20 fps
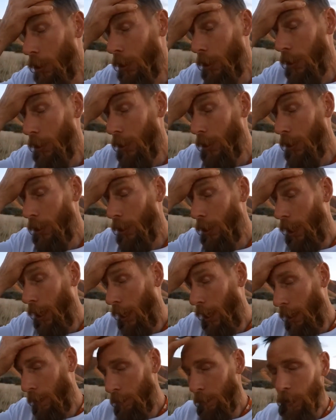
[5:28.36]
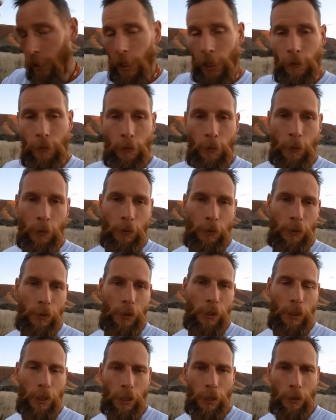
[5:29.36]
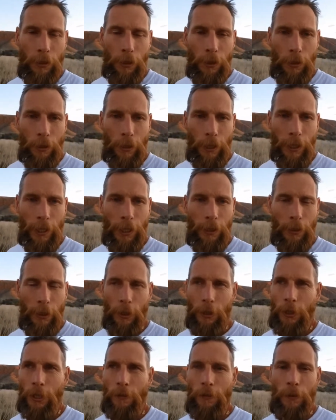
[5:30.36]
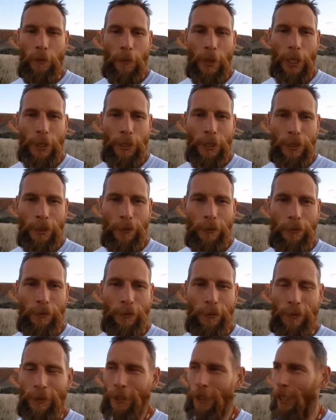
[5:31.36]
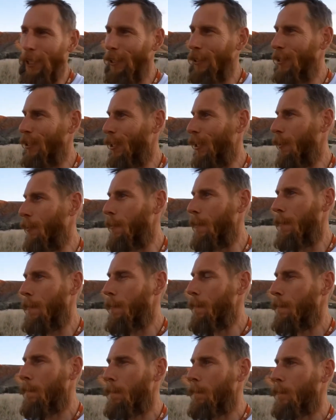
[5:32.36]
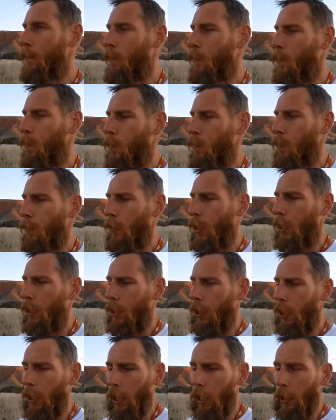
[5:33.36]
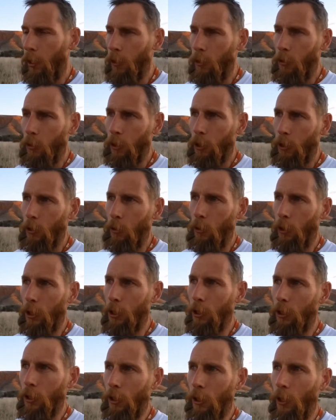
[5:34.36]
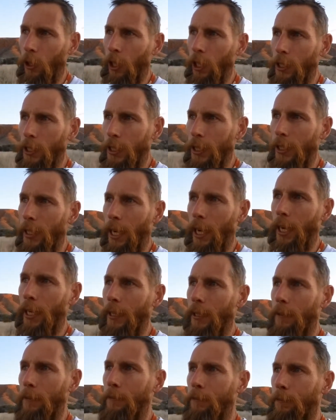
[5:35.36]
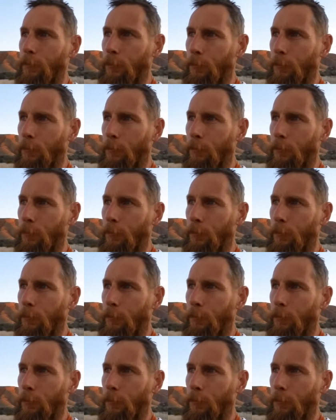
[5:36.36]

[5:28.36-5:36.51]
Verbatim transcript: is just unbelievable. You know, crikey, could you ever imagine? You know, so you know, and I am sort of talking to the guys today,